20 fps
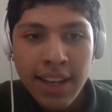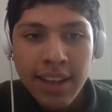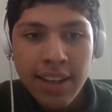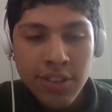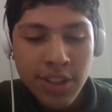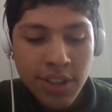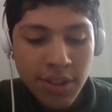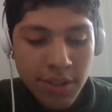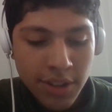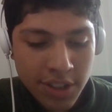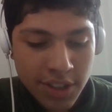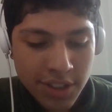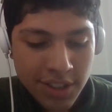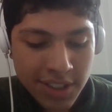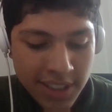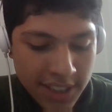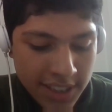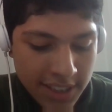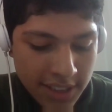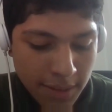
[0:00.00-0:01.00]
Generation
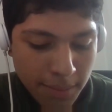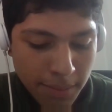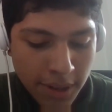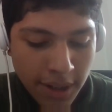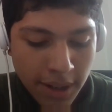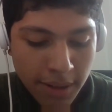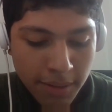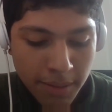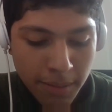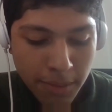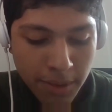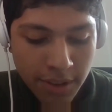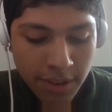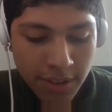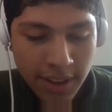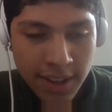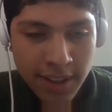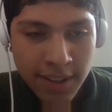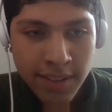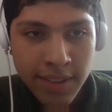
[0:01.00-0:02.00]
Z's the problem with
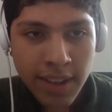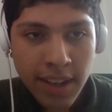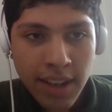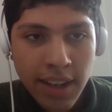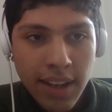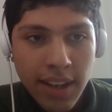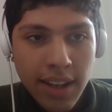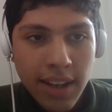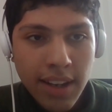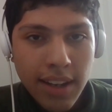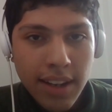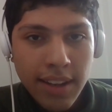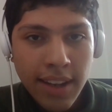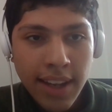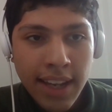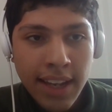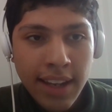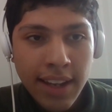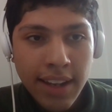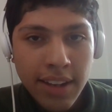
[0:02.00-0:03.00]
is
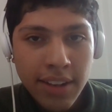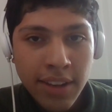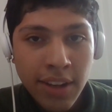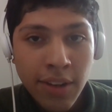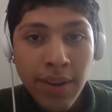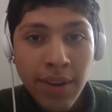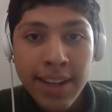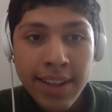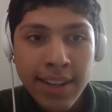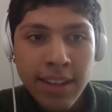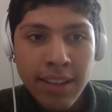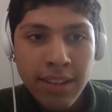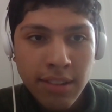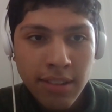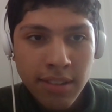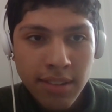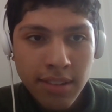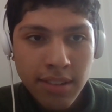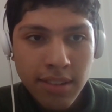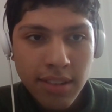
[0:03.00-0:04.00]
their
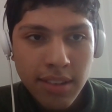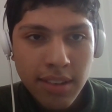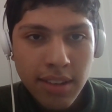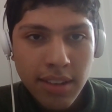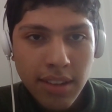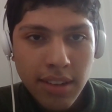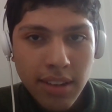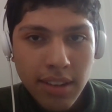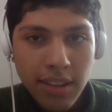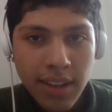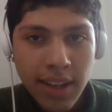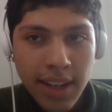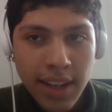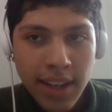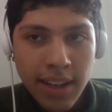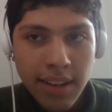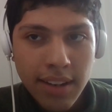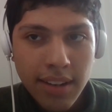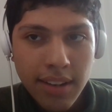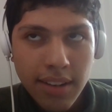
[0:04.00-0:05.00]
ideas
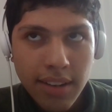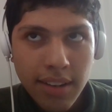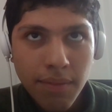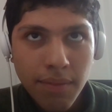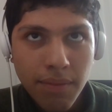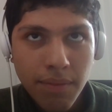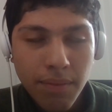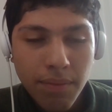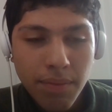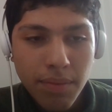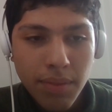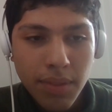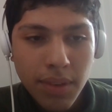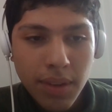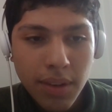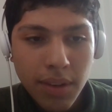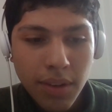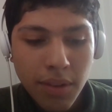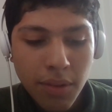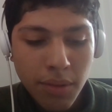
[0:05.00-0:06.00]
that
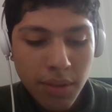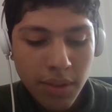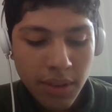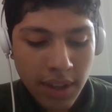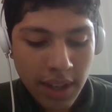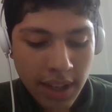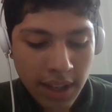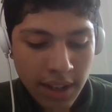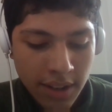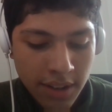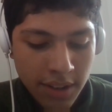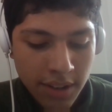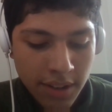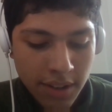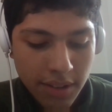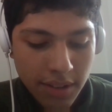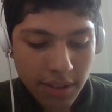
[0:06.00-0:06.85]
they